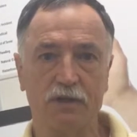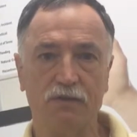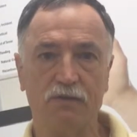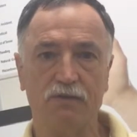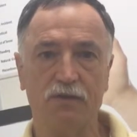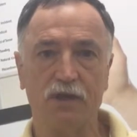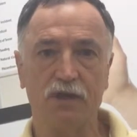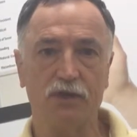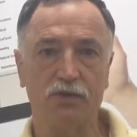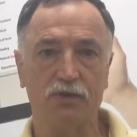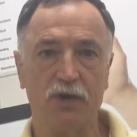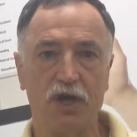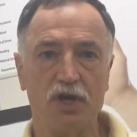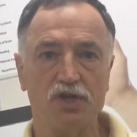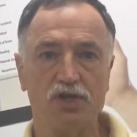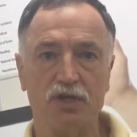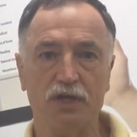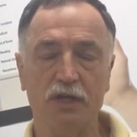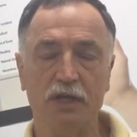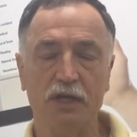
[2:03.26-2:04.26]

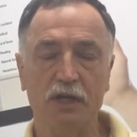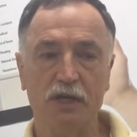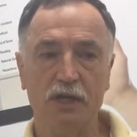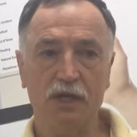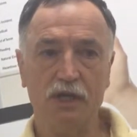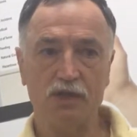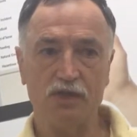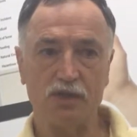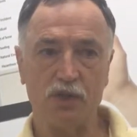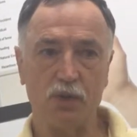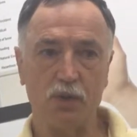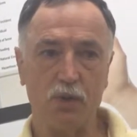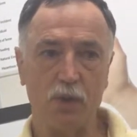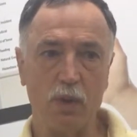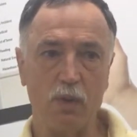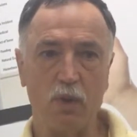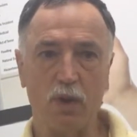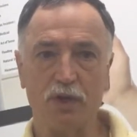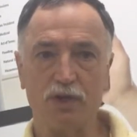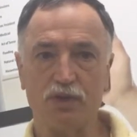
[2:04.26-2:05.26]
configuration? So we
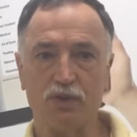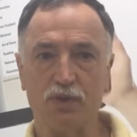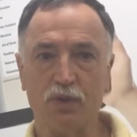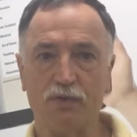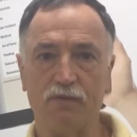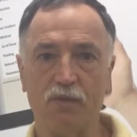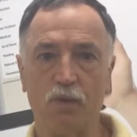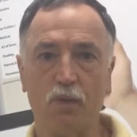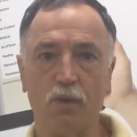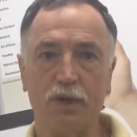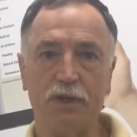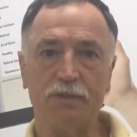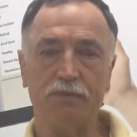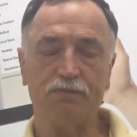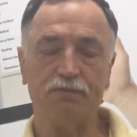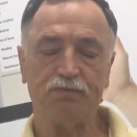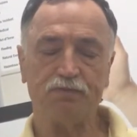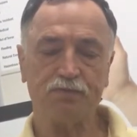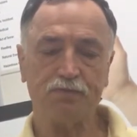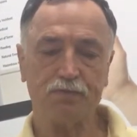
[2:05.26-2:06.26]
want to avoid
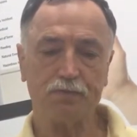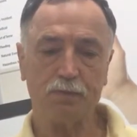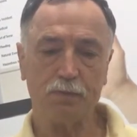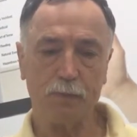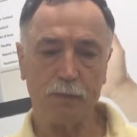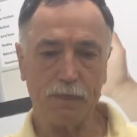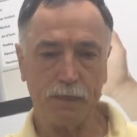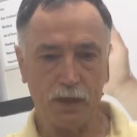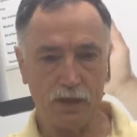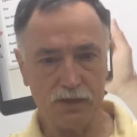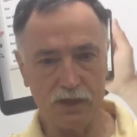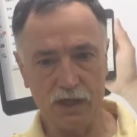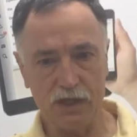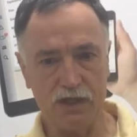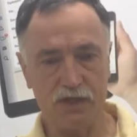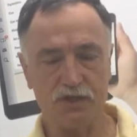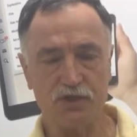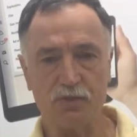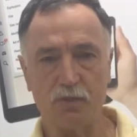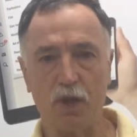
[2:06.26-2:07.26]

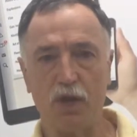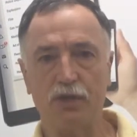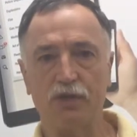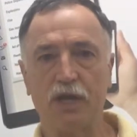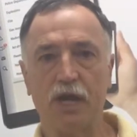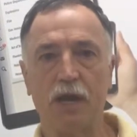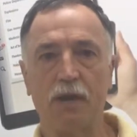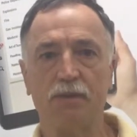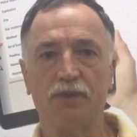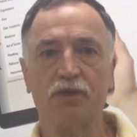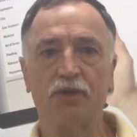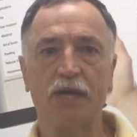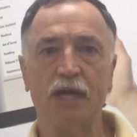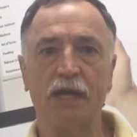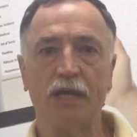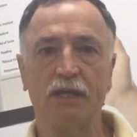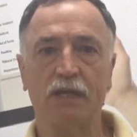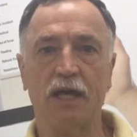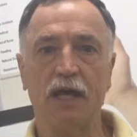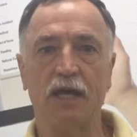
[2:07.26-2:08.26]
the small diameter
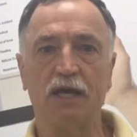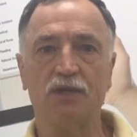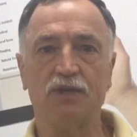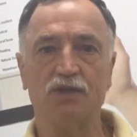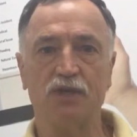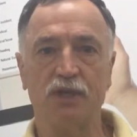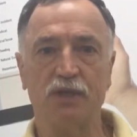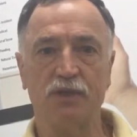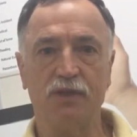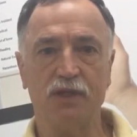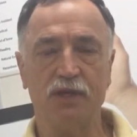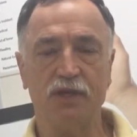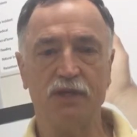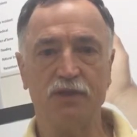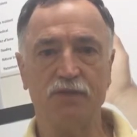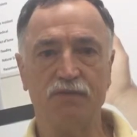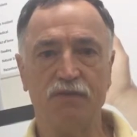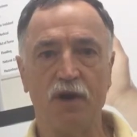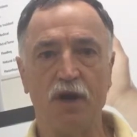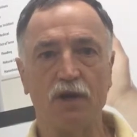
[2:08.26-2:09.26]
hand lines and
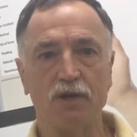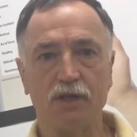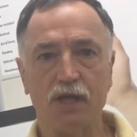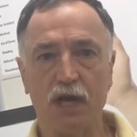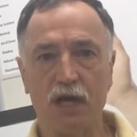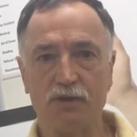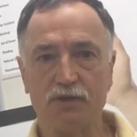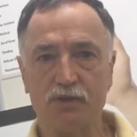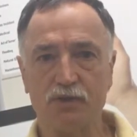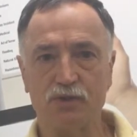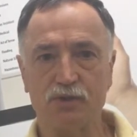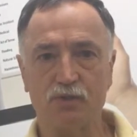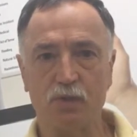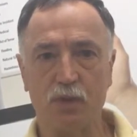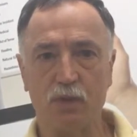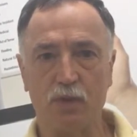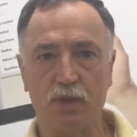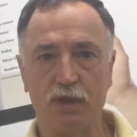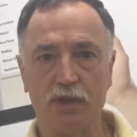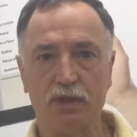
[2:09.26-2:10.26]
the fog nozzles. We
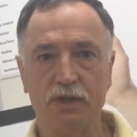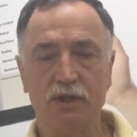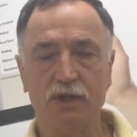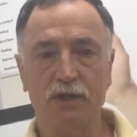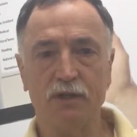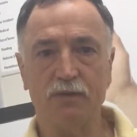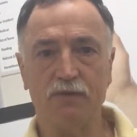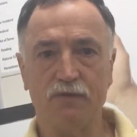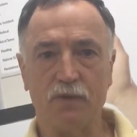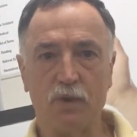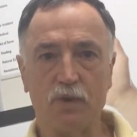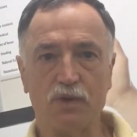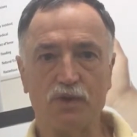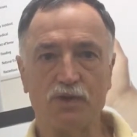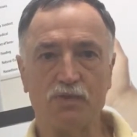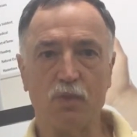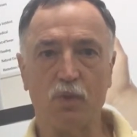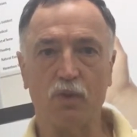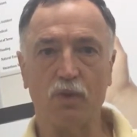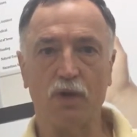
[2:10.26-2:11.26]
want to
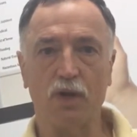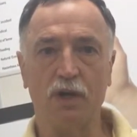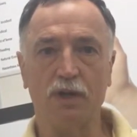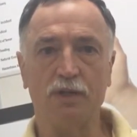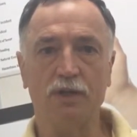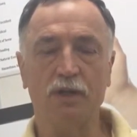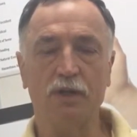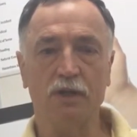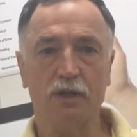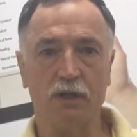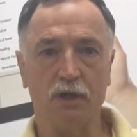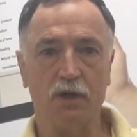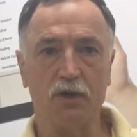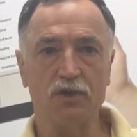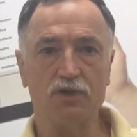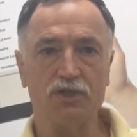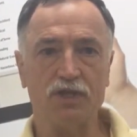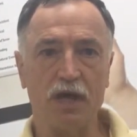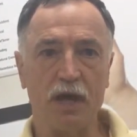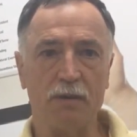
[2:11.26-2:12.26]
focus more on
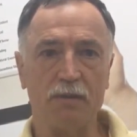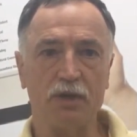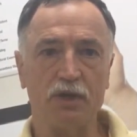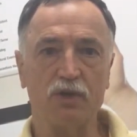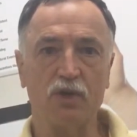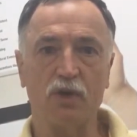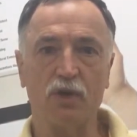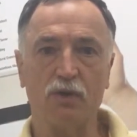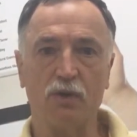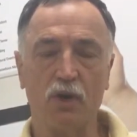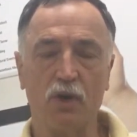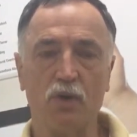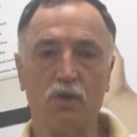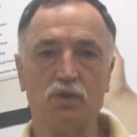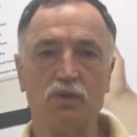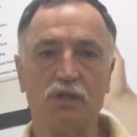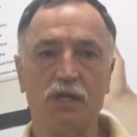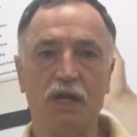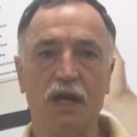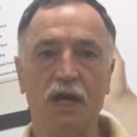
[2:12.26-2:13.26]
large diameter
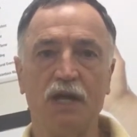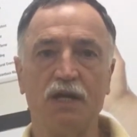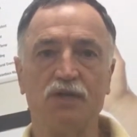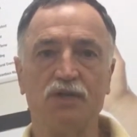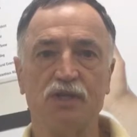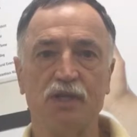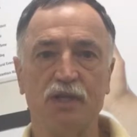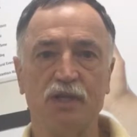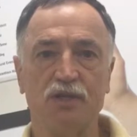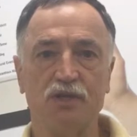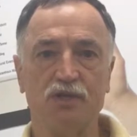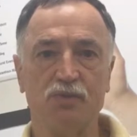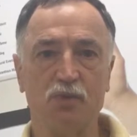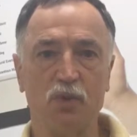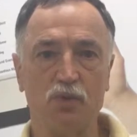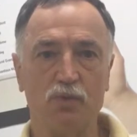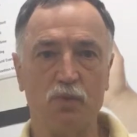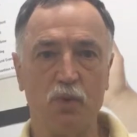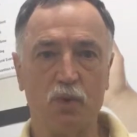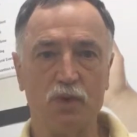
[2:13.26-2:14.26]
hose lines and
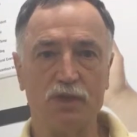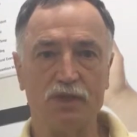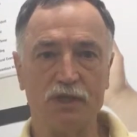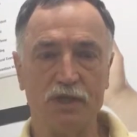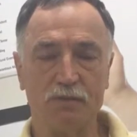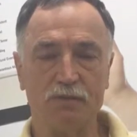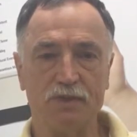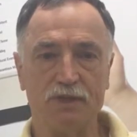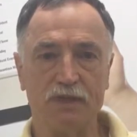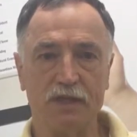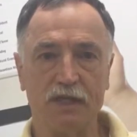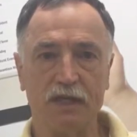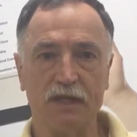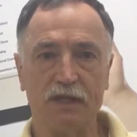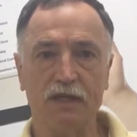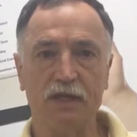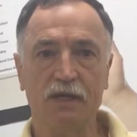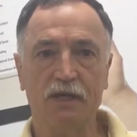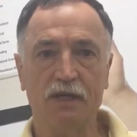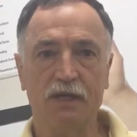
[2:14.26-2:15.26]
smoothbore tips to
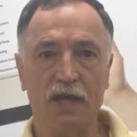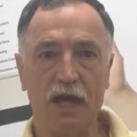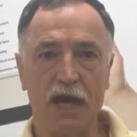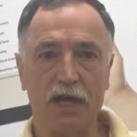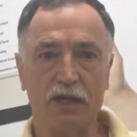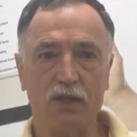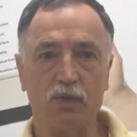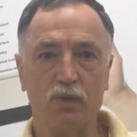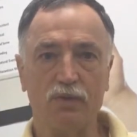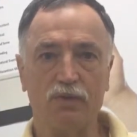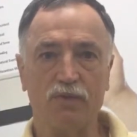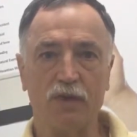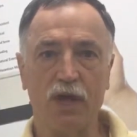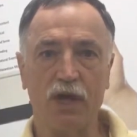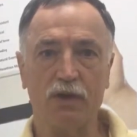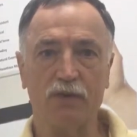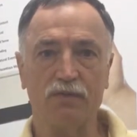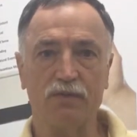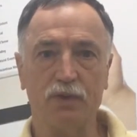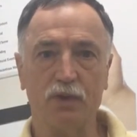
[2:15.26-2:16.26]
get adequate
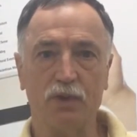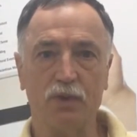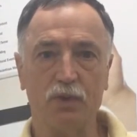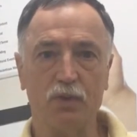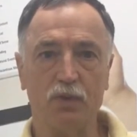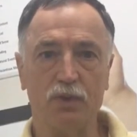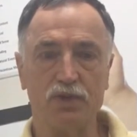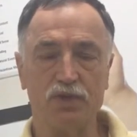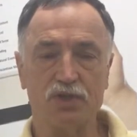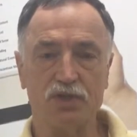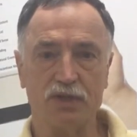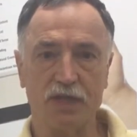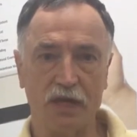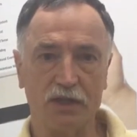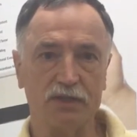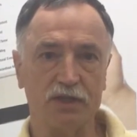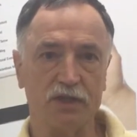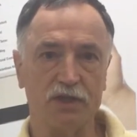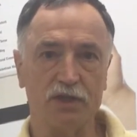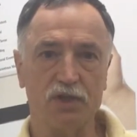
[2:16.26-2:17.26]
fire flow, which
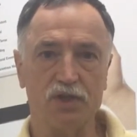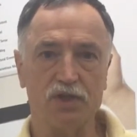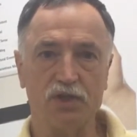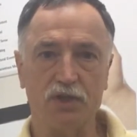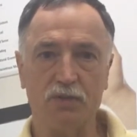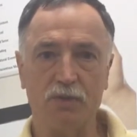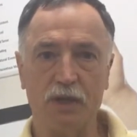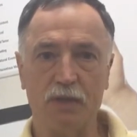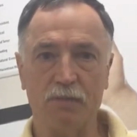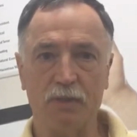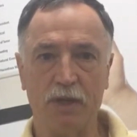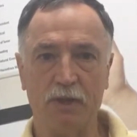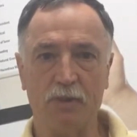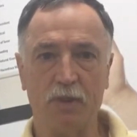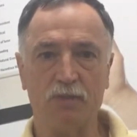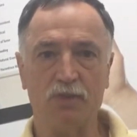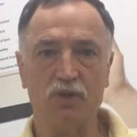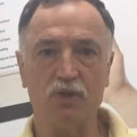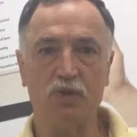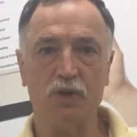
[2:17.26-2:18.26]
technically should be a
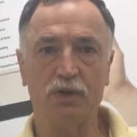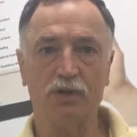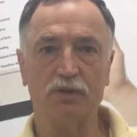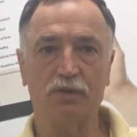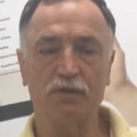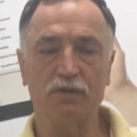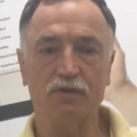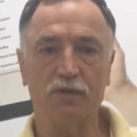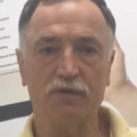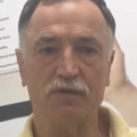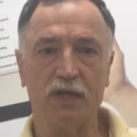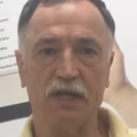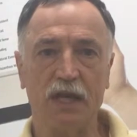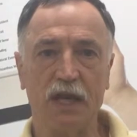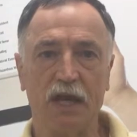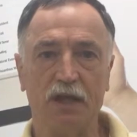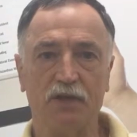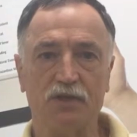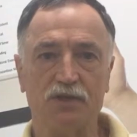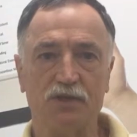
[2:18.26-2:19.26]
minimum 250
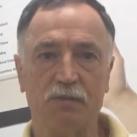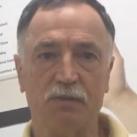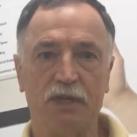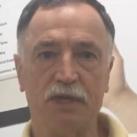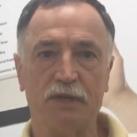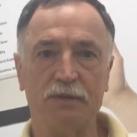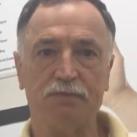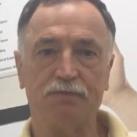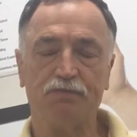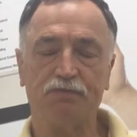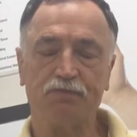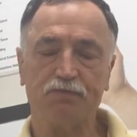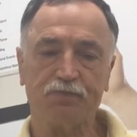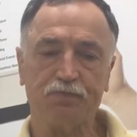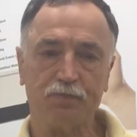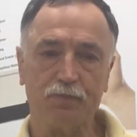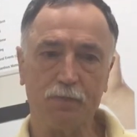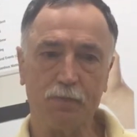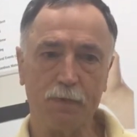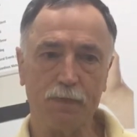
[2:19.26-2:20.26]
gallons a minute.
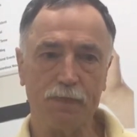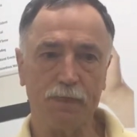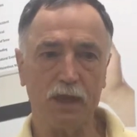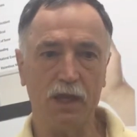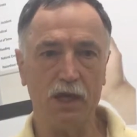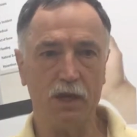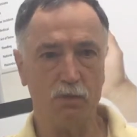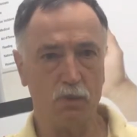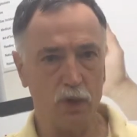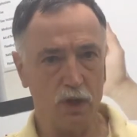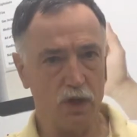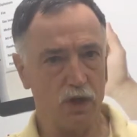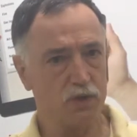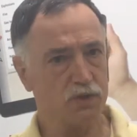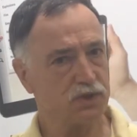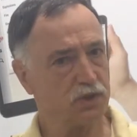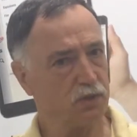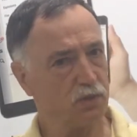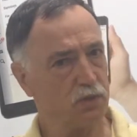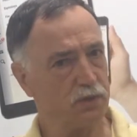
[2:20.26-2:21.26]
And we
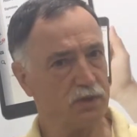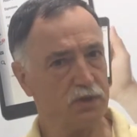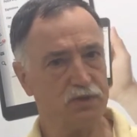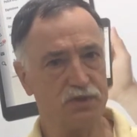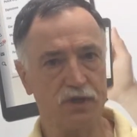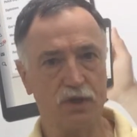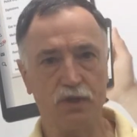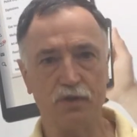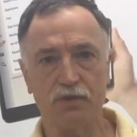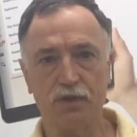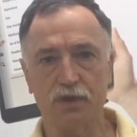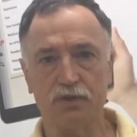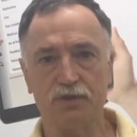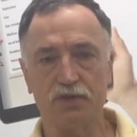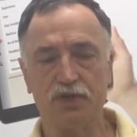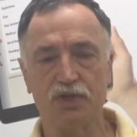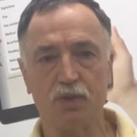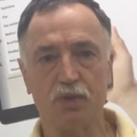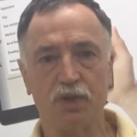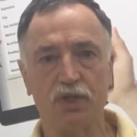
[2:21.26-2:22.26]
also, with those
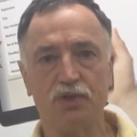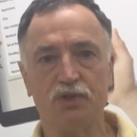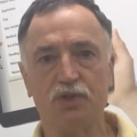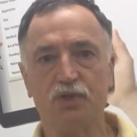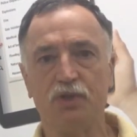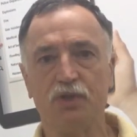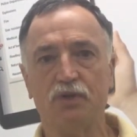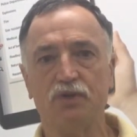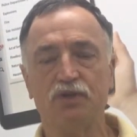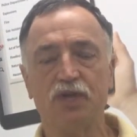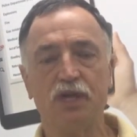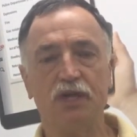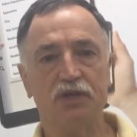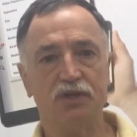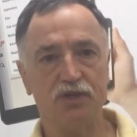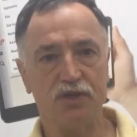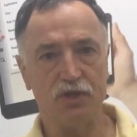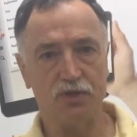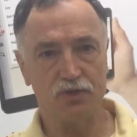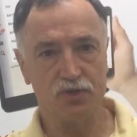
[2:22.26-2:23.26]
elevators, you want to do
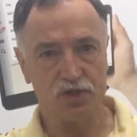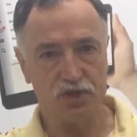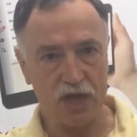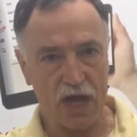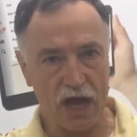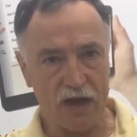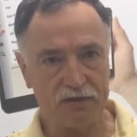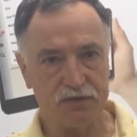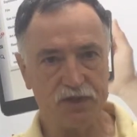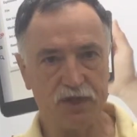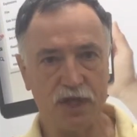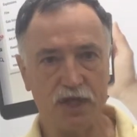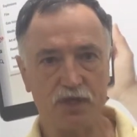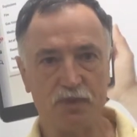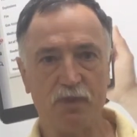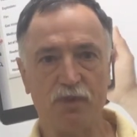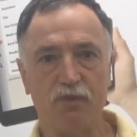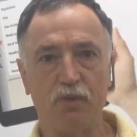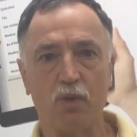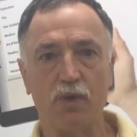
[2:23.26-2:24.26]
those shaft checks
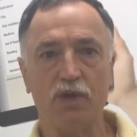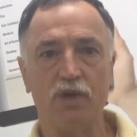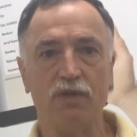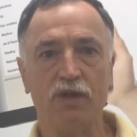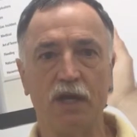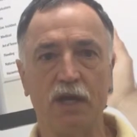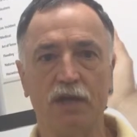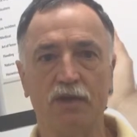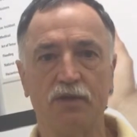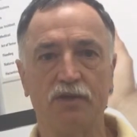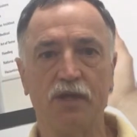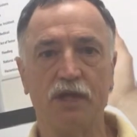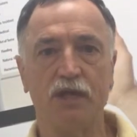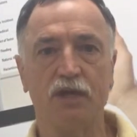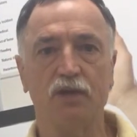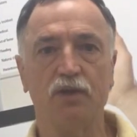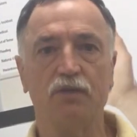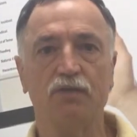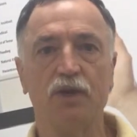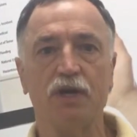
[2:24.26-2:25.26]
before you enter the
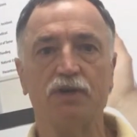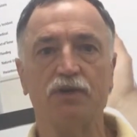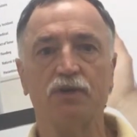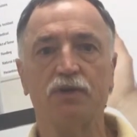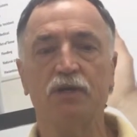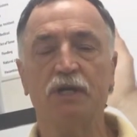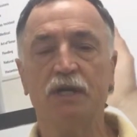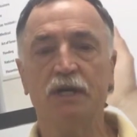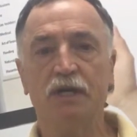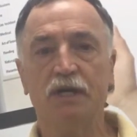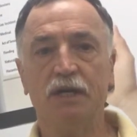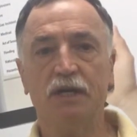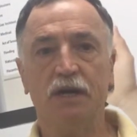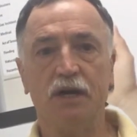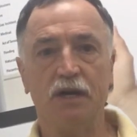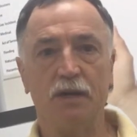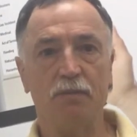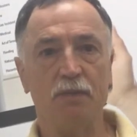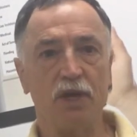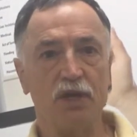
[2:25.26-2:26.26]
elevator,
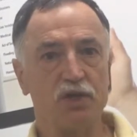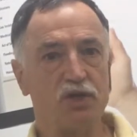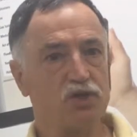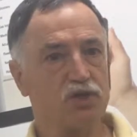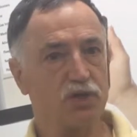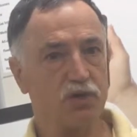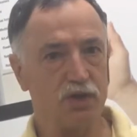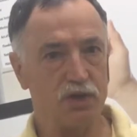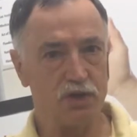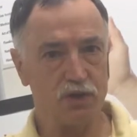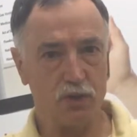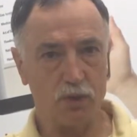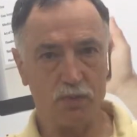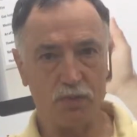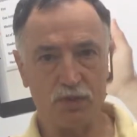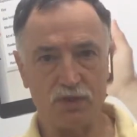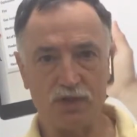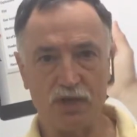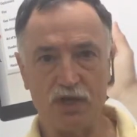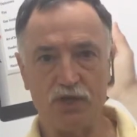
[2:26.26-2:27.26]
making sure you do a
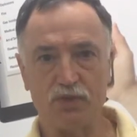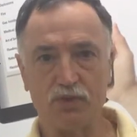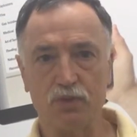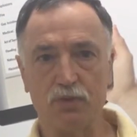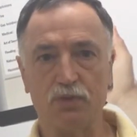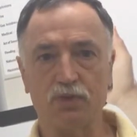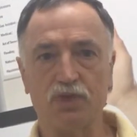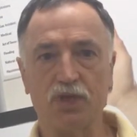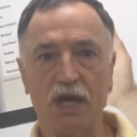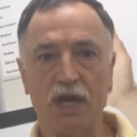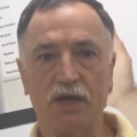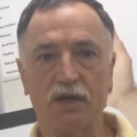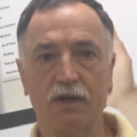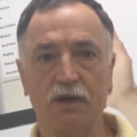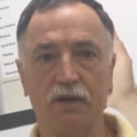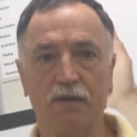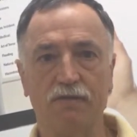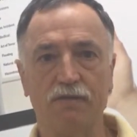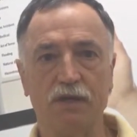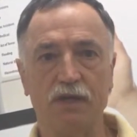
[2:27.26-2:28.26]
procedural check
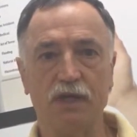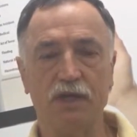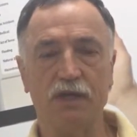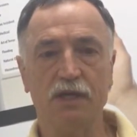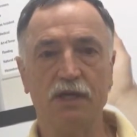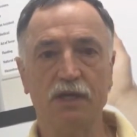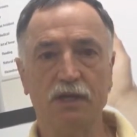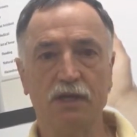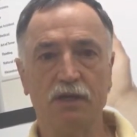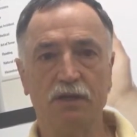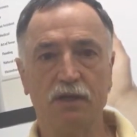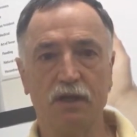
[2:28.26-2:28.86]
of the